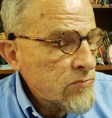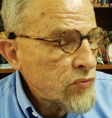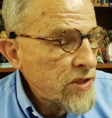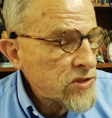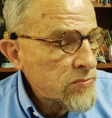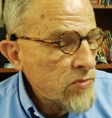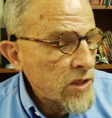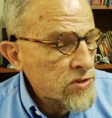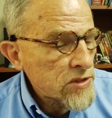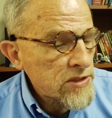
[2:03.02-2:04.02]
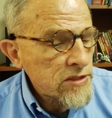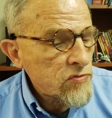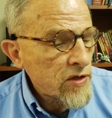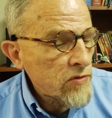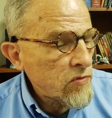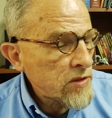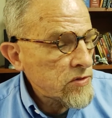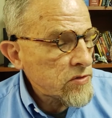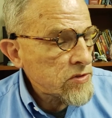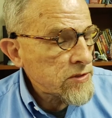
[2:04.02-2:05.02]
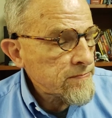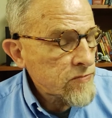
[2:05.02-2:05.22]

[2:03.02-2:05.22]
preached much and did great wonders.